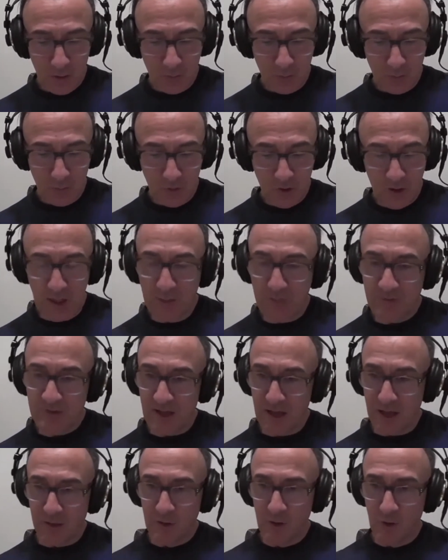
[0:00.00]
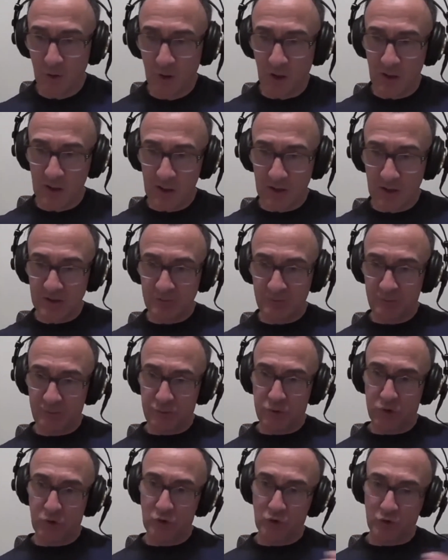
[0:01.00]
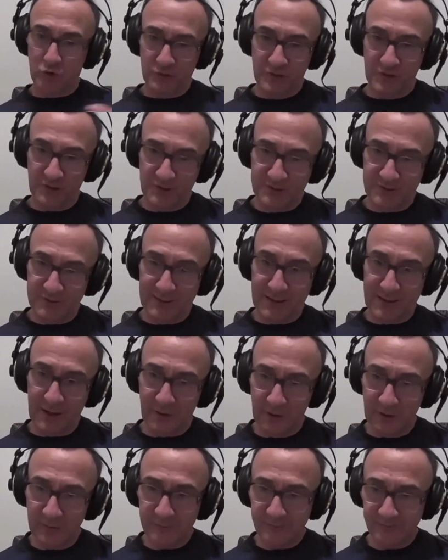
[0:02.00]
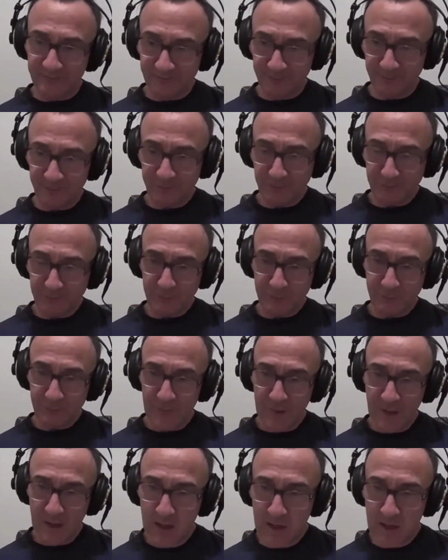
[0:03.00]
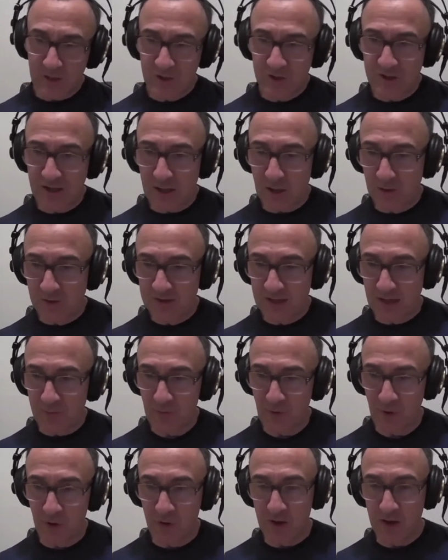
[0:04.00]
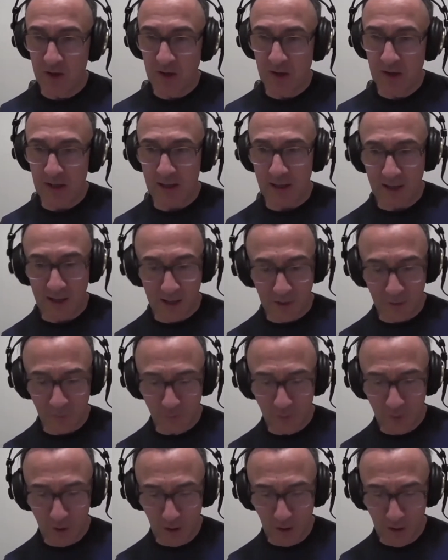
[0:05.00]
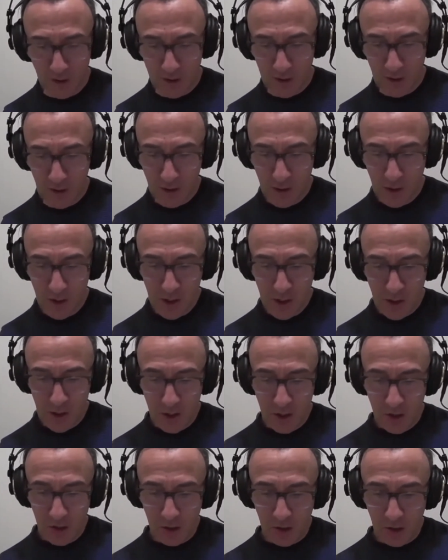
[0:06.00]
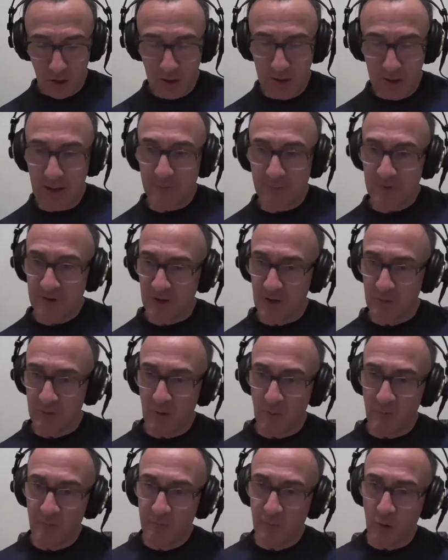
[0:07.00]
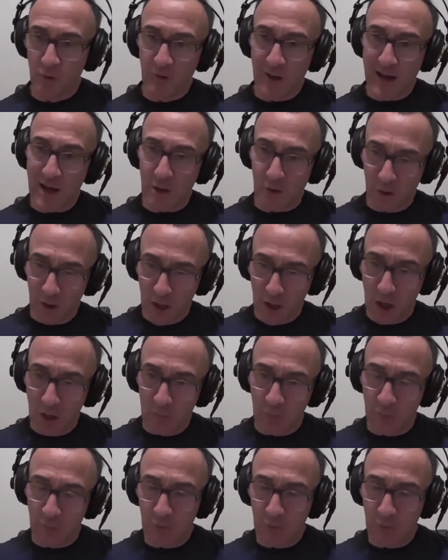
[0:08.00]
keeps that nucleus pulled together and gels everything and really gets the morale up.